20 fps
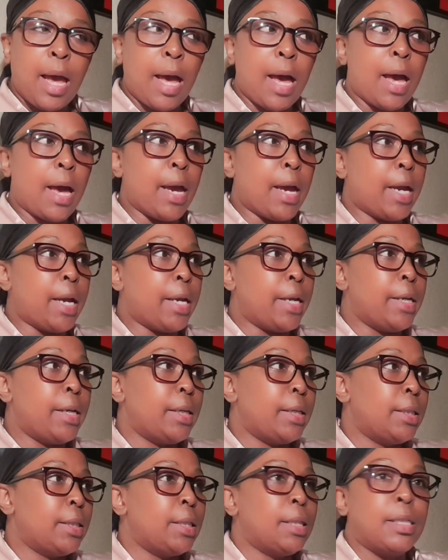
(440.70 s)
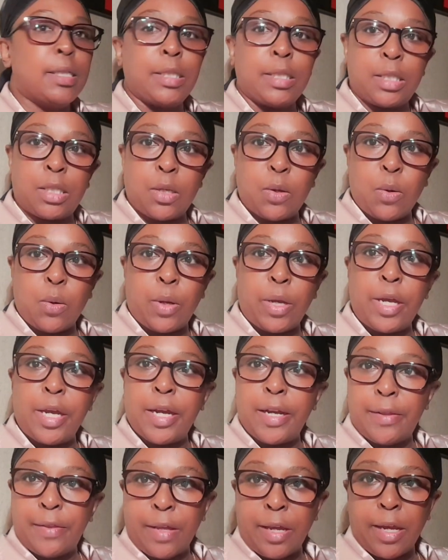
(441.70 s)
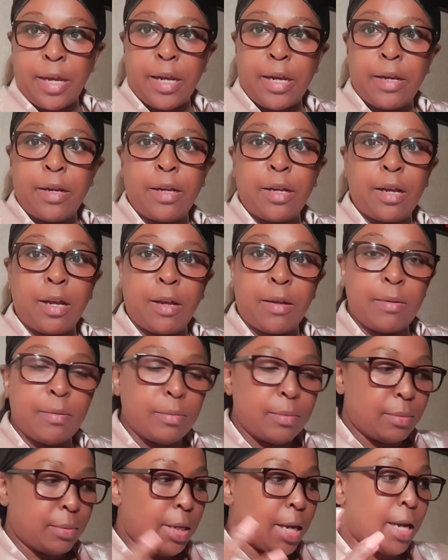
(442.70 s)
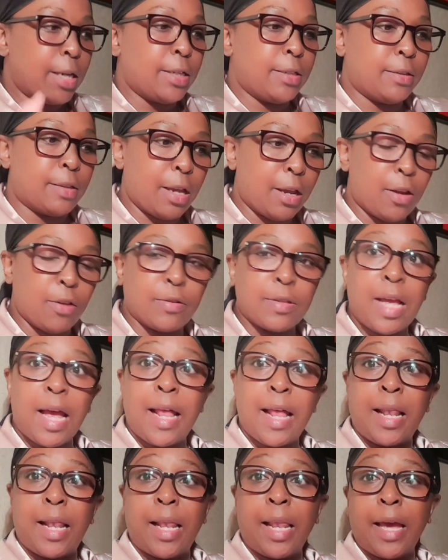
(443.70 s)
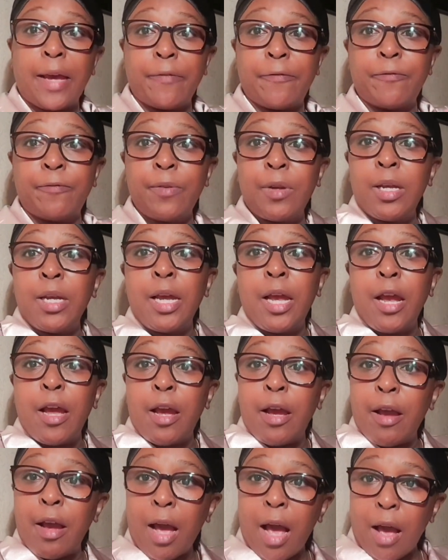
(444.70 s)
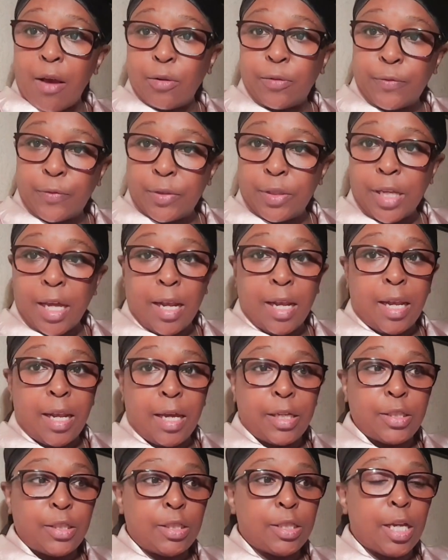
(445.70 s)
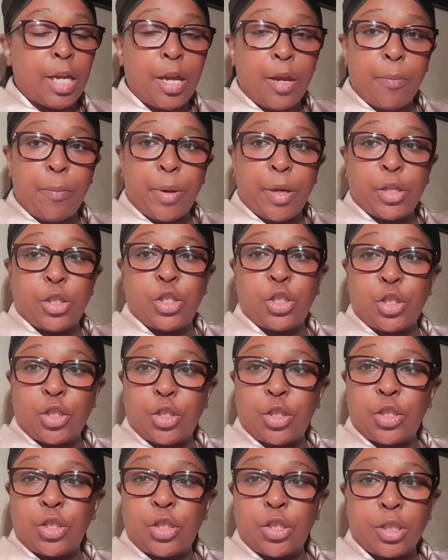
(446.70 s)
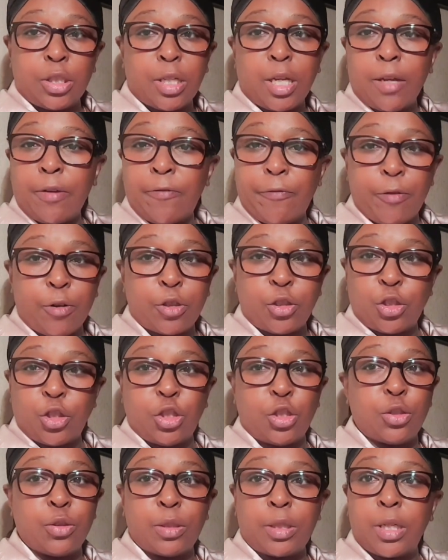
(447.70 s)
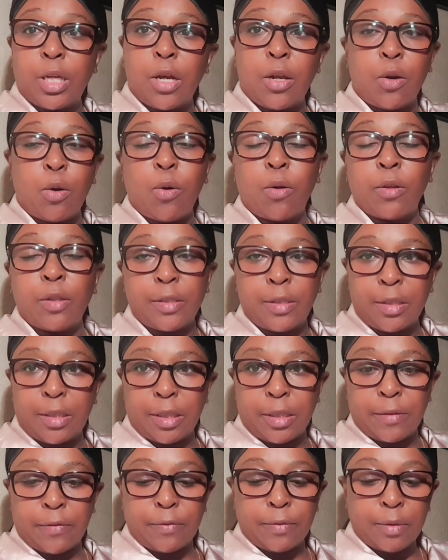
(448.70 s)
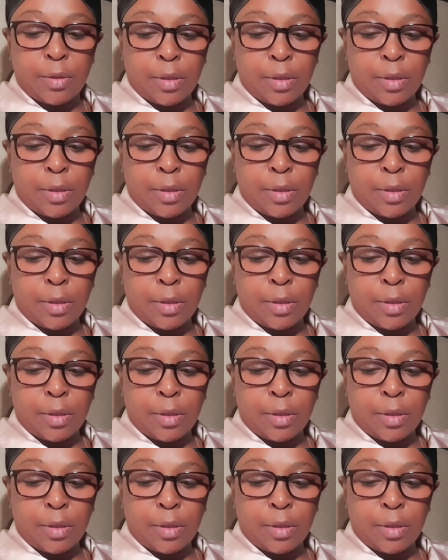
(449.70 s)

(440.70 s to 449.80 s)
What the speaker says: I sew here and there. I design clothes. I like outfit. I like taking pictures, photo shooting, and all the stuff.